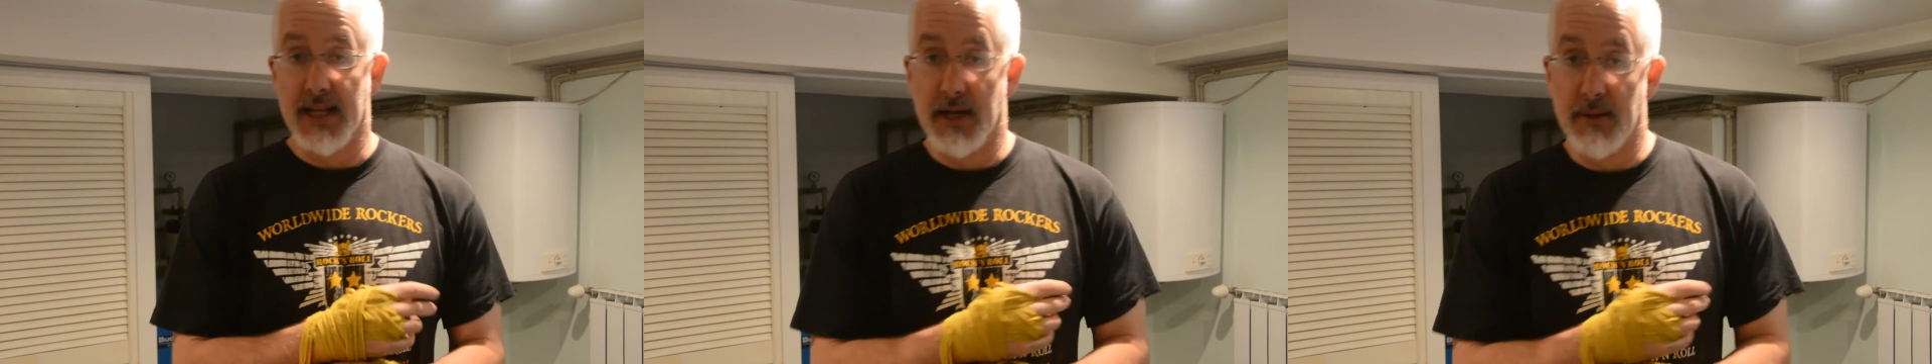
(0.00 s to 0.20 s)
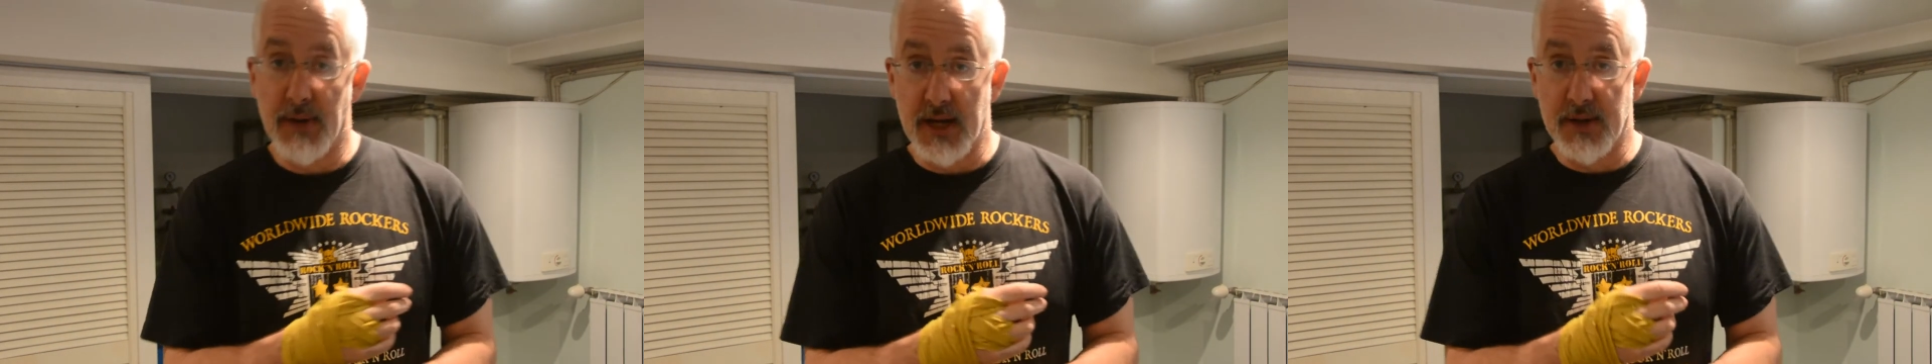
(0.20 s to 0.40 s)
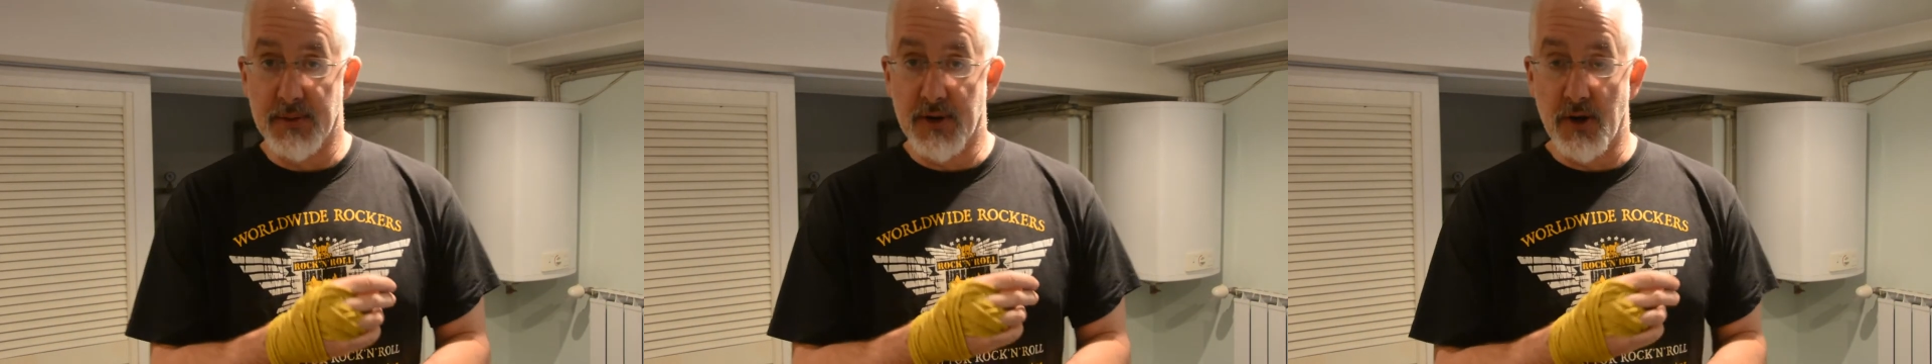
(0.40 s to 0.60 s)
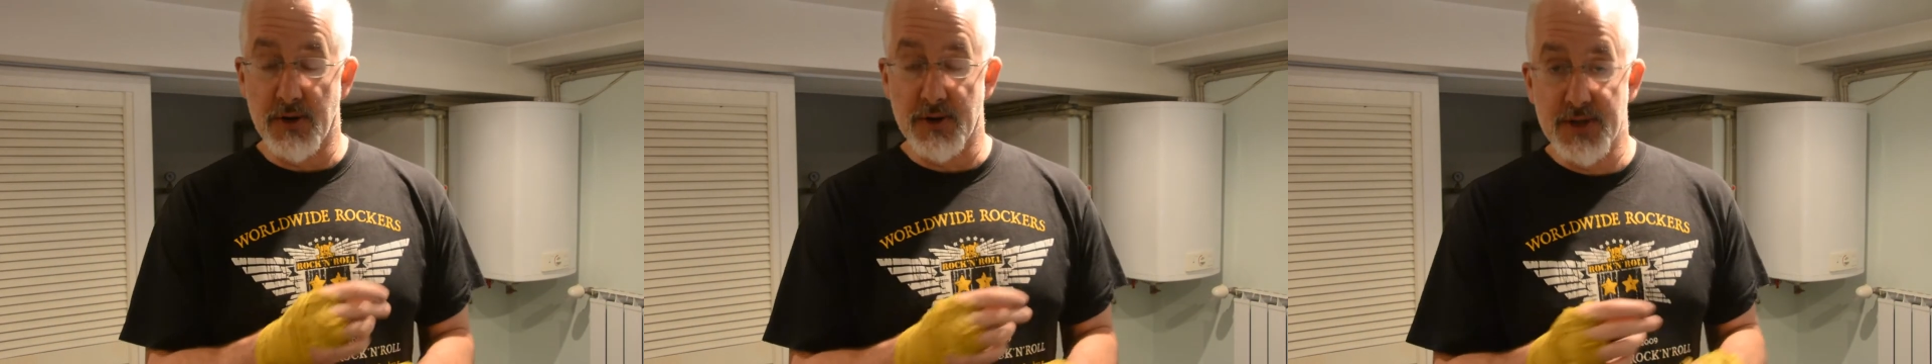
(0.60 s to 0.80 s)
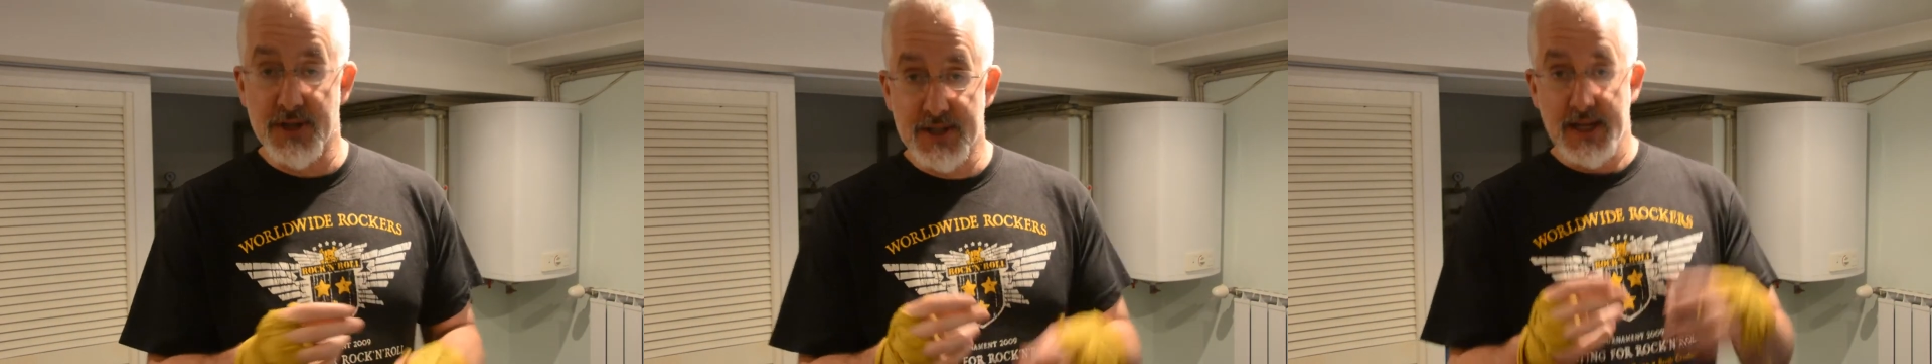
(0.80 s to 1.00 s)
Helena Bonham
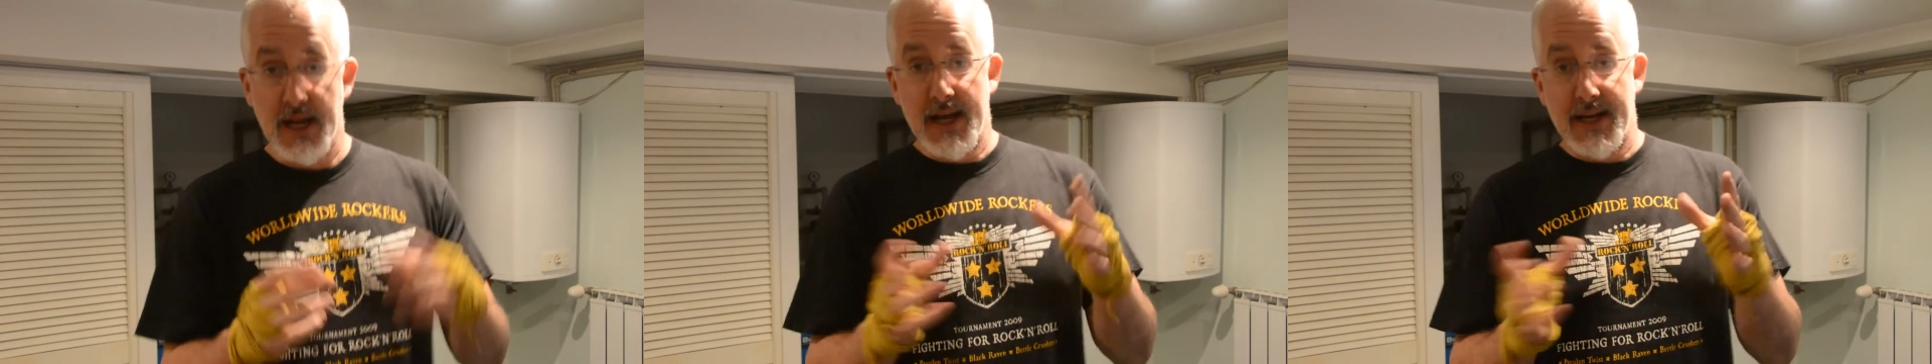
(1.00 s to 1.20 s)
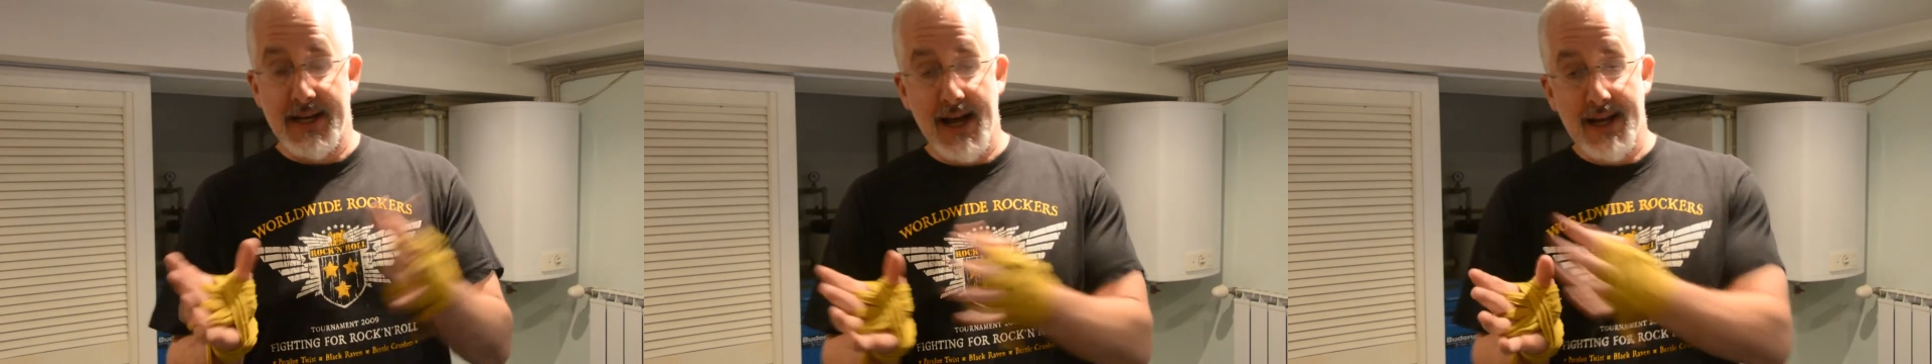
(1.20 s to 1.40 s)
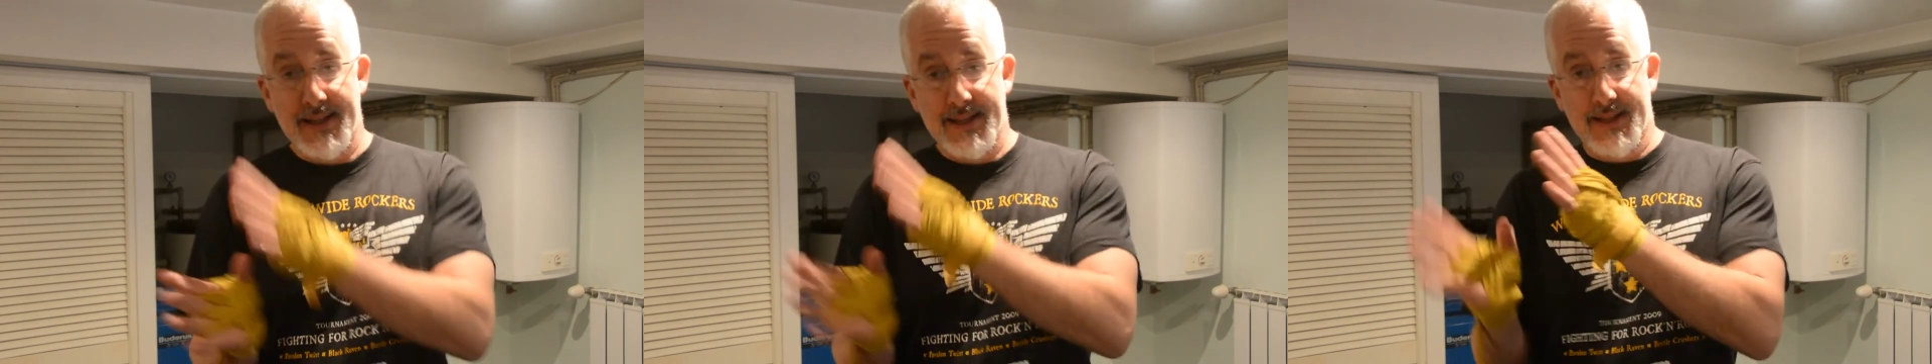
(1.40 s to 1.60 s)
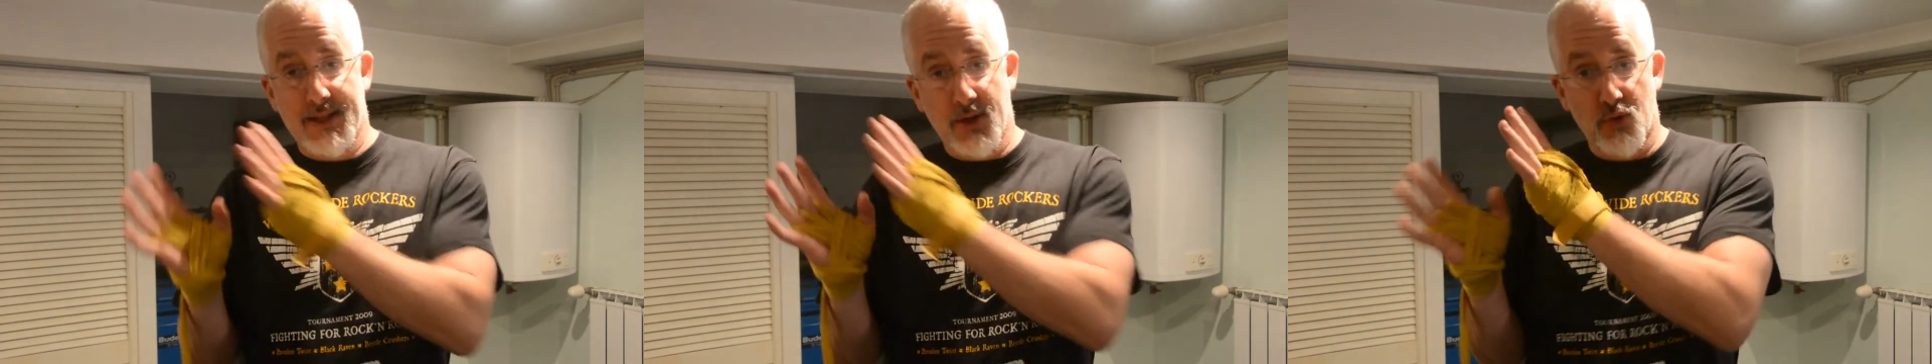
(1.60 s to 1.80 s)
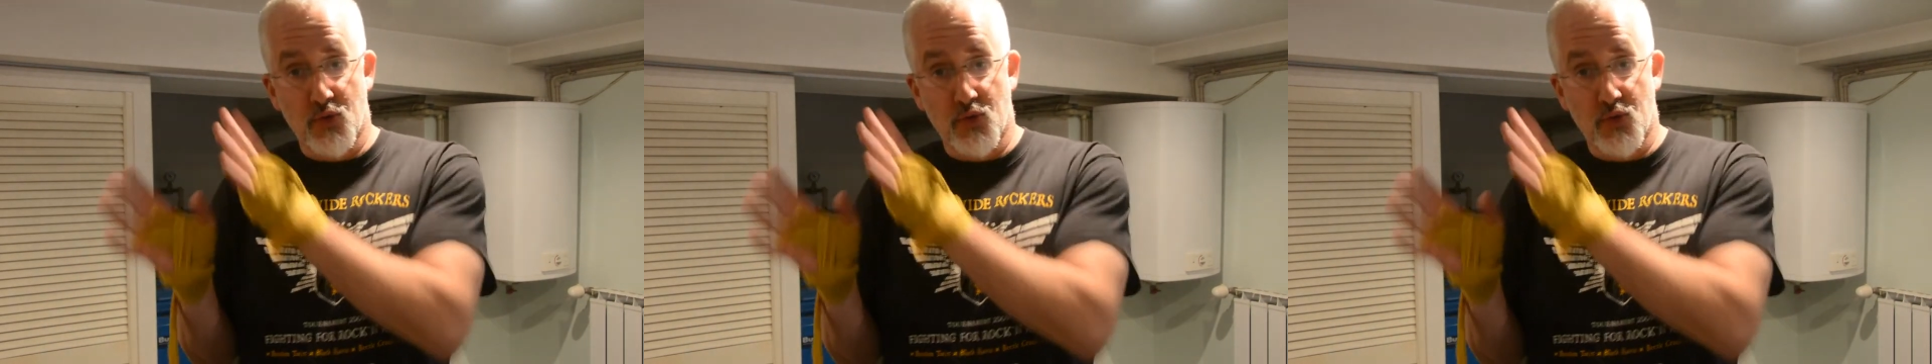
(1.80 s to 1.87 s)
Carter, just not